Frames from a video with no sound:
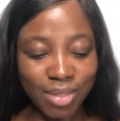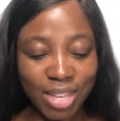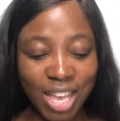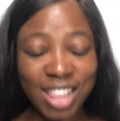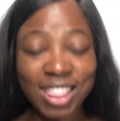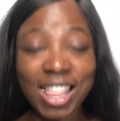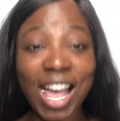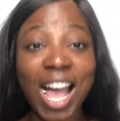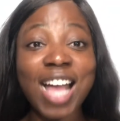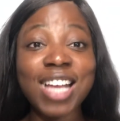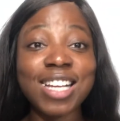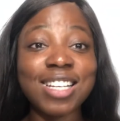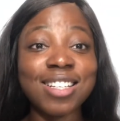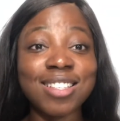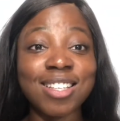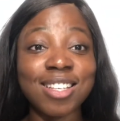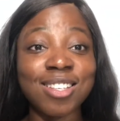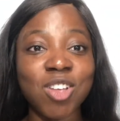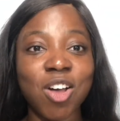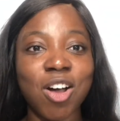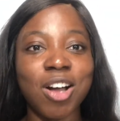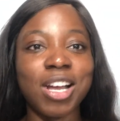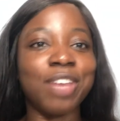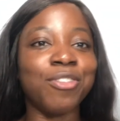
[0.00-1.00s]
That is the
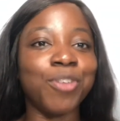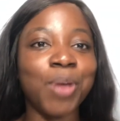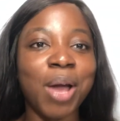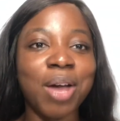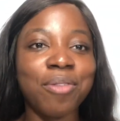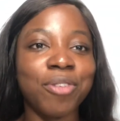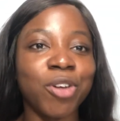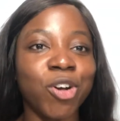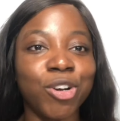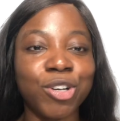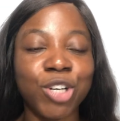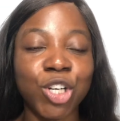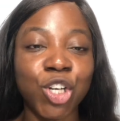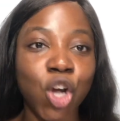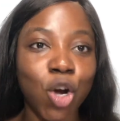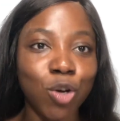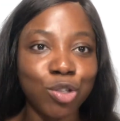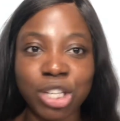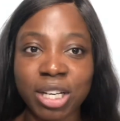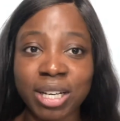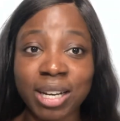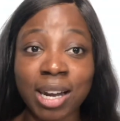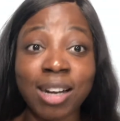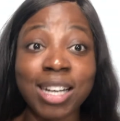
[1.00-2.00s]
song. If you haven't heard it, go
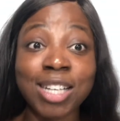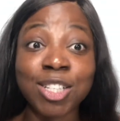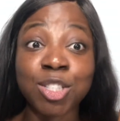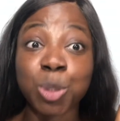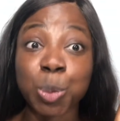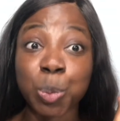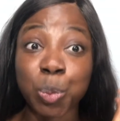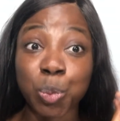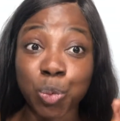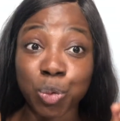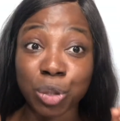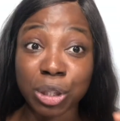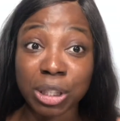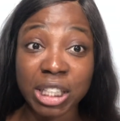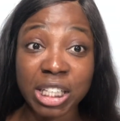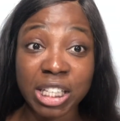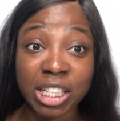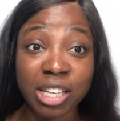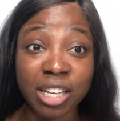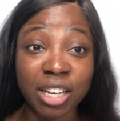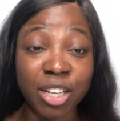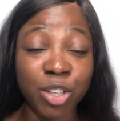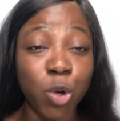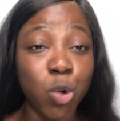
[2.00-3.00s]
check it out. It's really
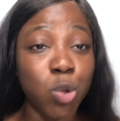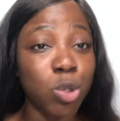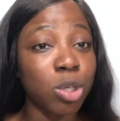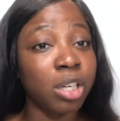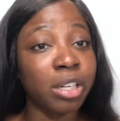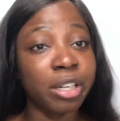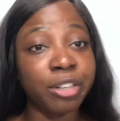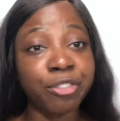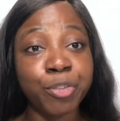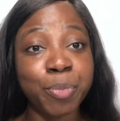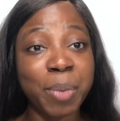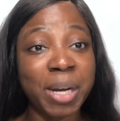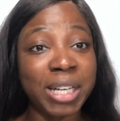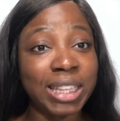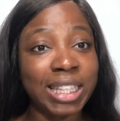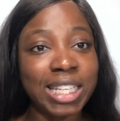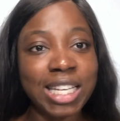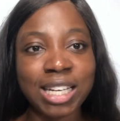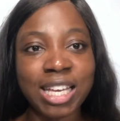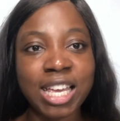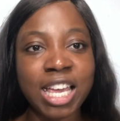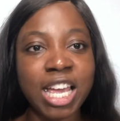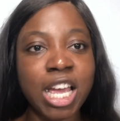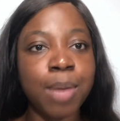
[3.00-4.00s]
good. Choreography by
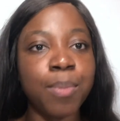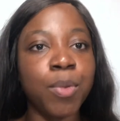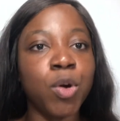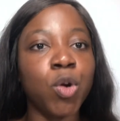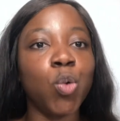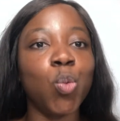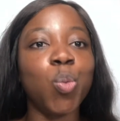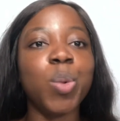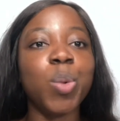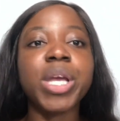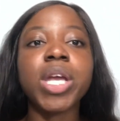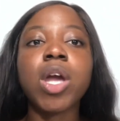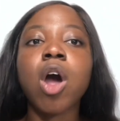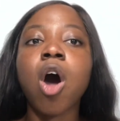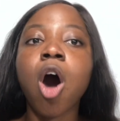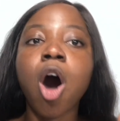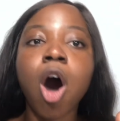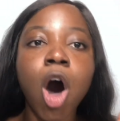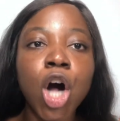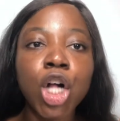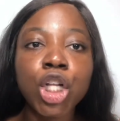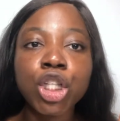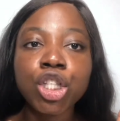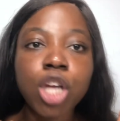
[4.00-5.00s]
Leah Kim, who we
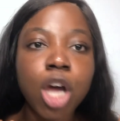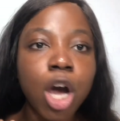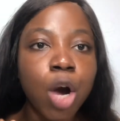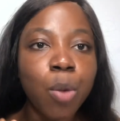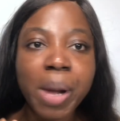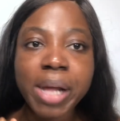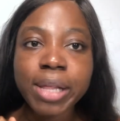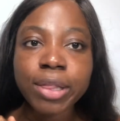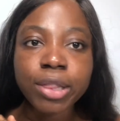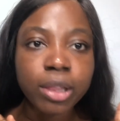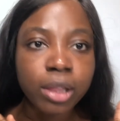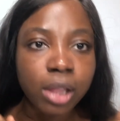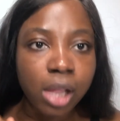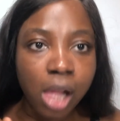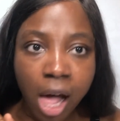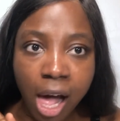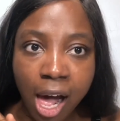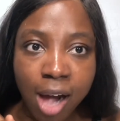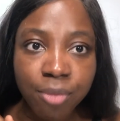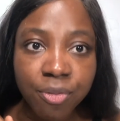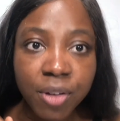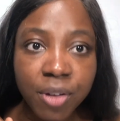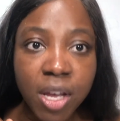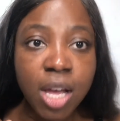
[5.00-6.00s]
all know and
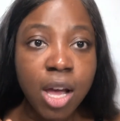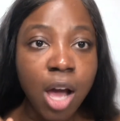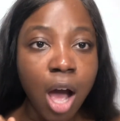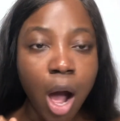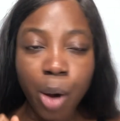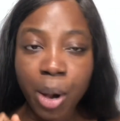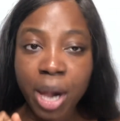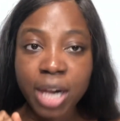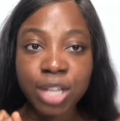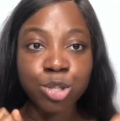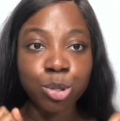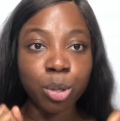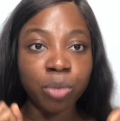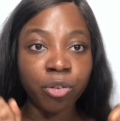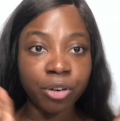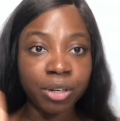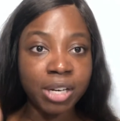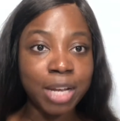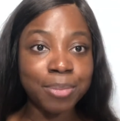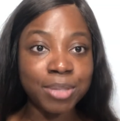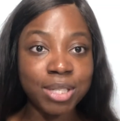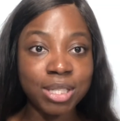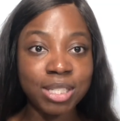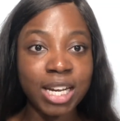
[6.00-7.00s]
love. Okay, so if her
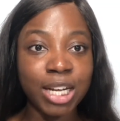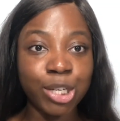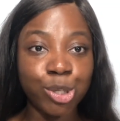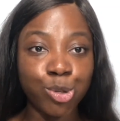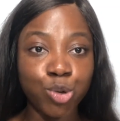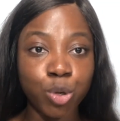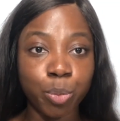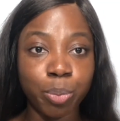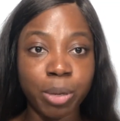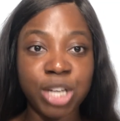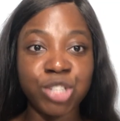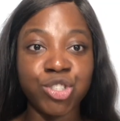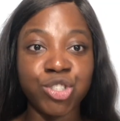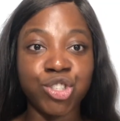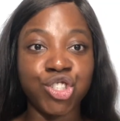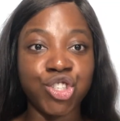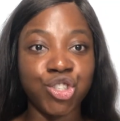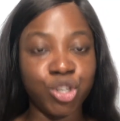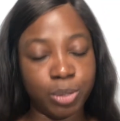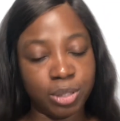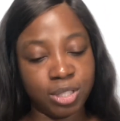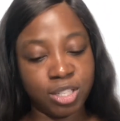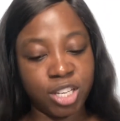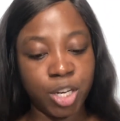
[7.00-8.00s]
name is attached to a project, you
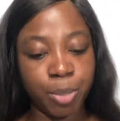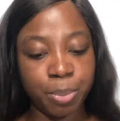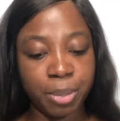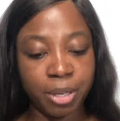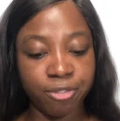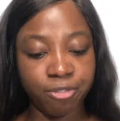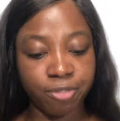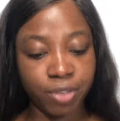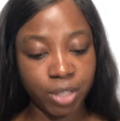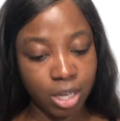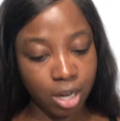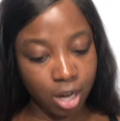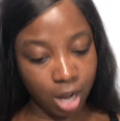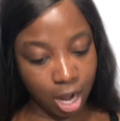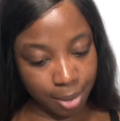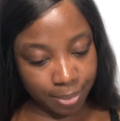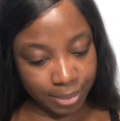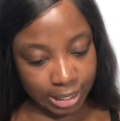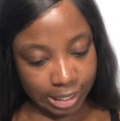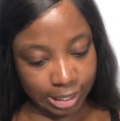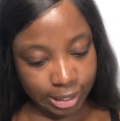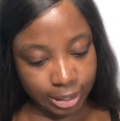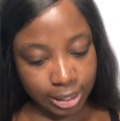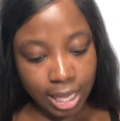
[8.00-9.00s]
know it's going to be
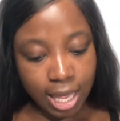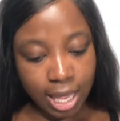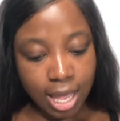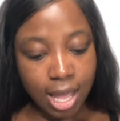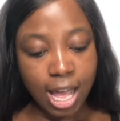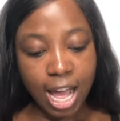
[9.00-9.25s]
phenomenal.